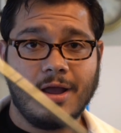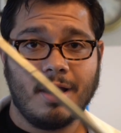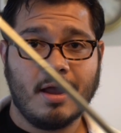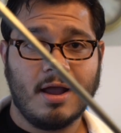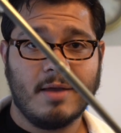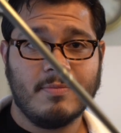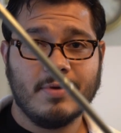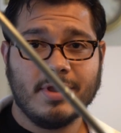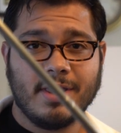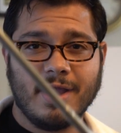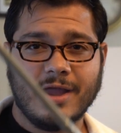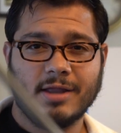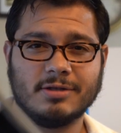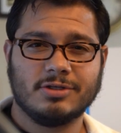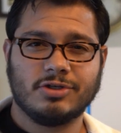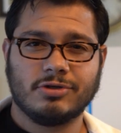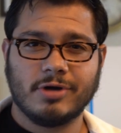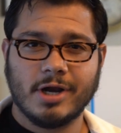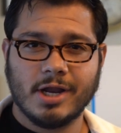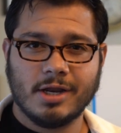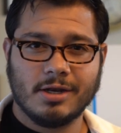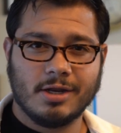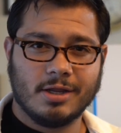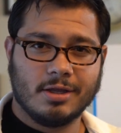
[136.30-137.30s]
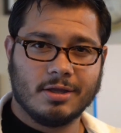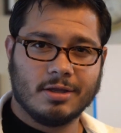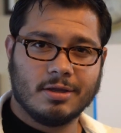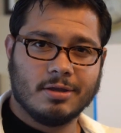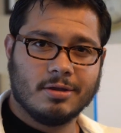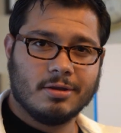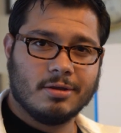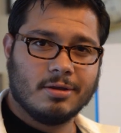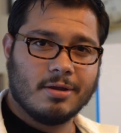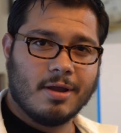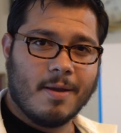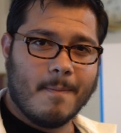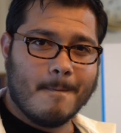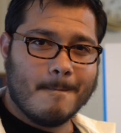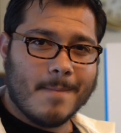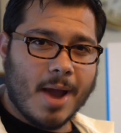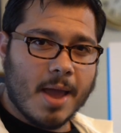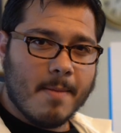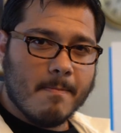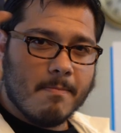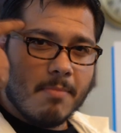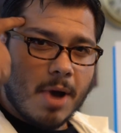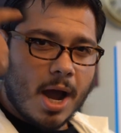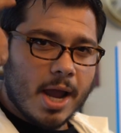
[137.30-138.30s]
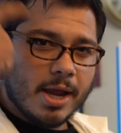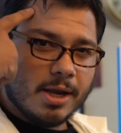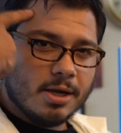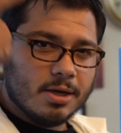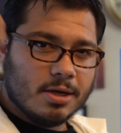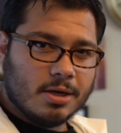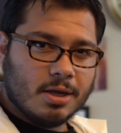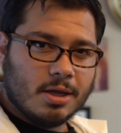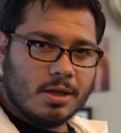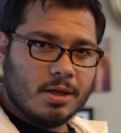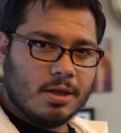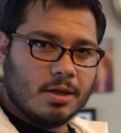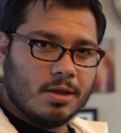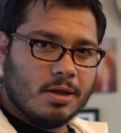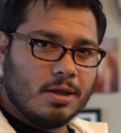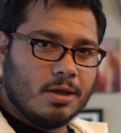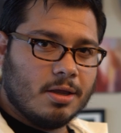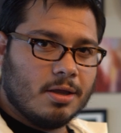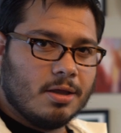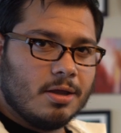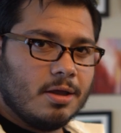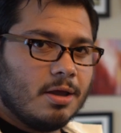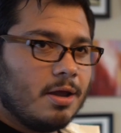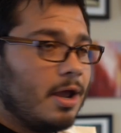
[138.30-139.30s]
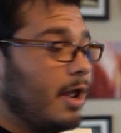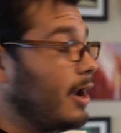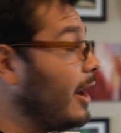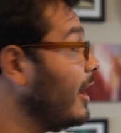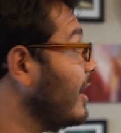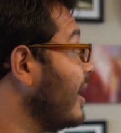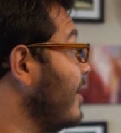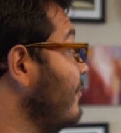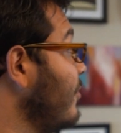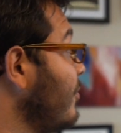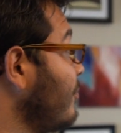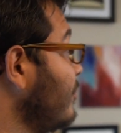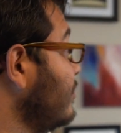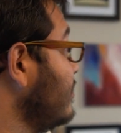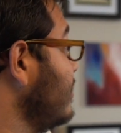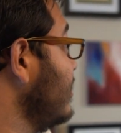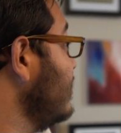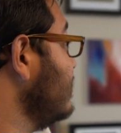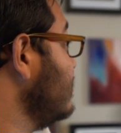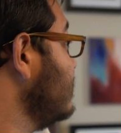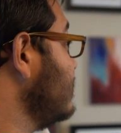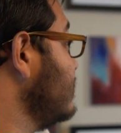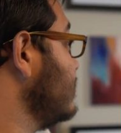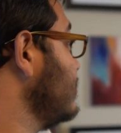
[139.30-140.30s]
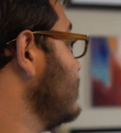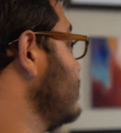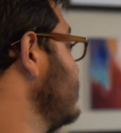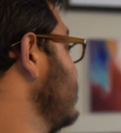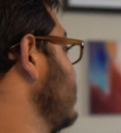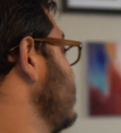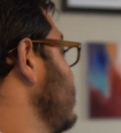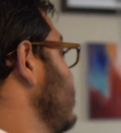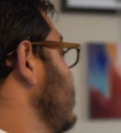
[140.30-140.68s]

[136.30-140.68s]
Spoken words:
I began training my mind. And I came up with this.